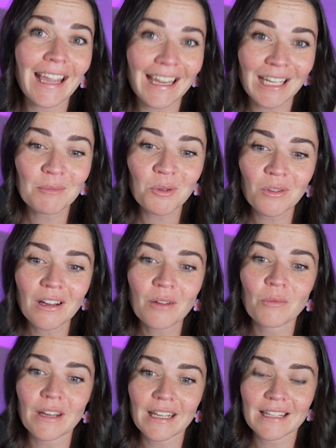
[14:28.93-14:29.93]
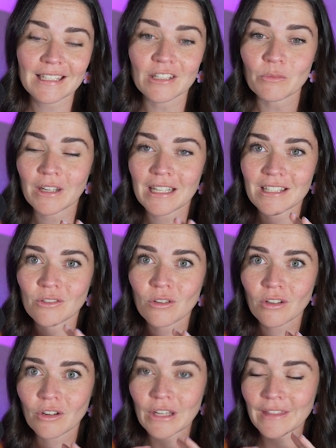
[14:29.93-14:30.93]
anymore when it's
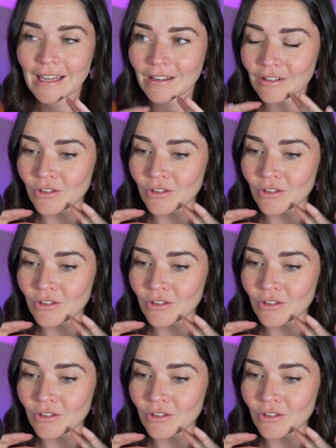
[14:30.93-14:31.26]
not that